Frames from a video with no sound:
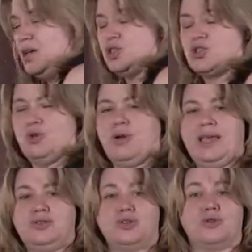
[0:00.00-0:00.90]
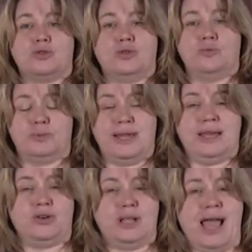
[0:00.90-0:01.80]
So internal
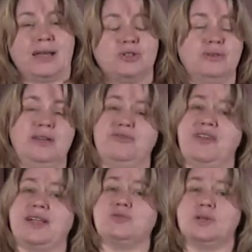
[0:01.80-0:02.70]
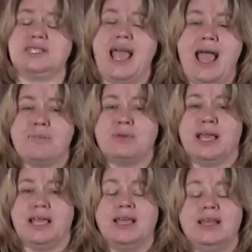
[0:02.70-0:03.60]
oblique could actually affect what's
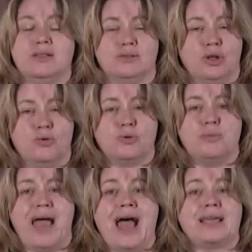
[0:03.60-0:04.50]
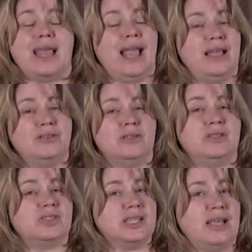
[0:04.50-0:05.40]
happening in the lower back and in the
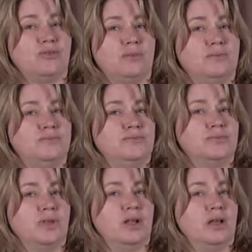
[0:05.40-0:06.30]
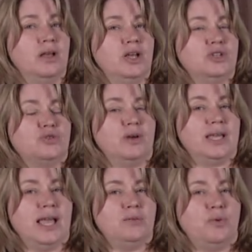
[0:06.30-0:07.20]
sacrum. So
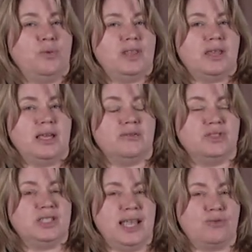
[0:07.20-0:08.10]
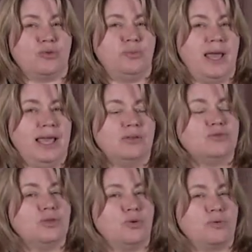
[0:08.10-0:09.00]
again, when we think of sacral pain or
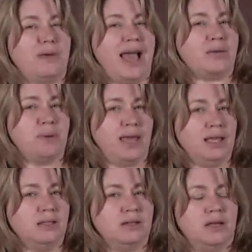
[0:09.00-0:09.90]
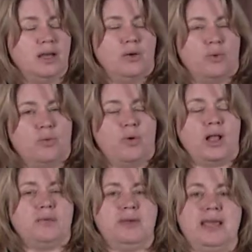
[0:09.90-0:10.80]
lower back pain, we
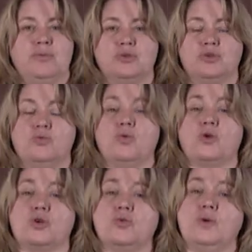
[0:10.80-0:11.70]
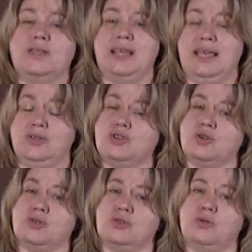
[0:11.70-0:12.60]
want to be able to work with
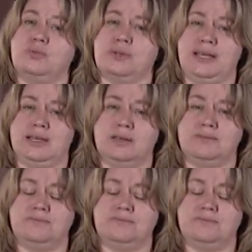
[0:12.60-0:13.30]
internal oblique.